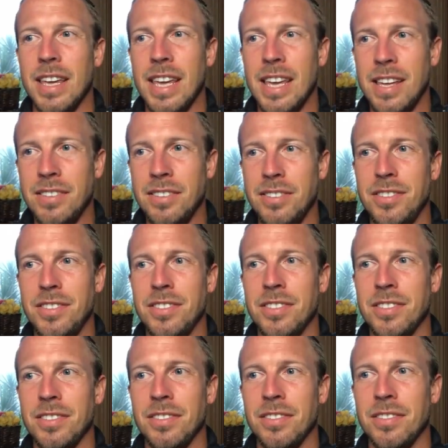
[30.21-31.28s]

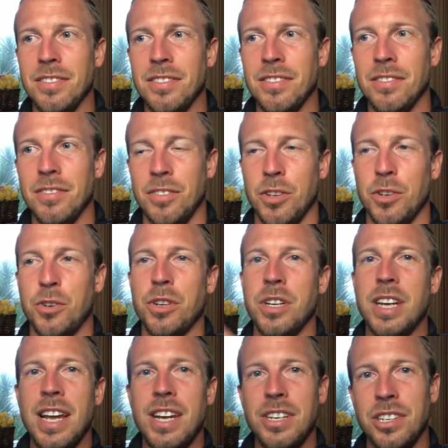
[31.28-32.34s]
Is the
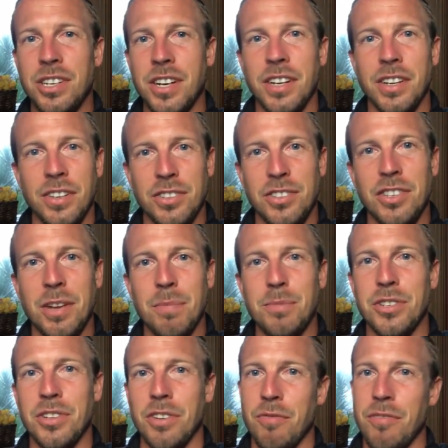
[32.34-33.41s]
creation and
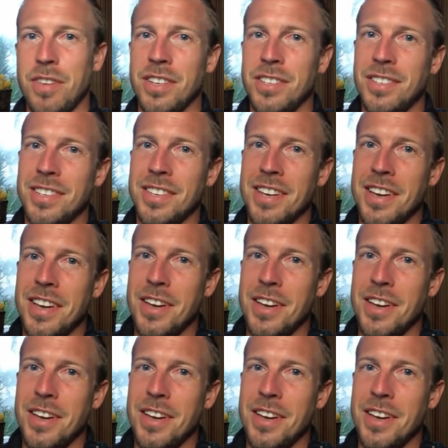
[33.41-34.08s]
consumption of this